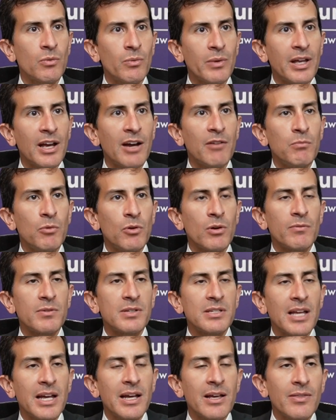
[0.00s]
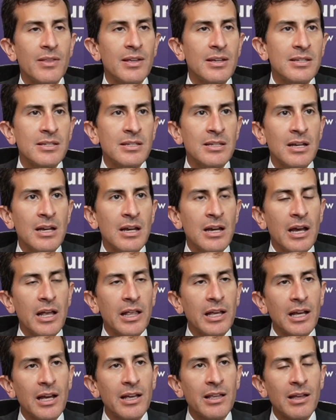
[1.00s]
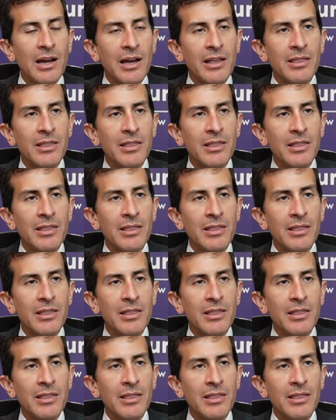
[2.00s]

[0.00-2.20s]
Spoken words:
we have more of a say in this? And again,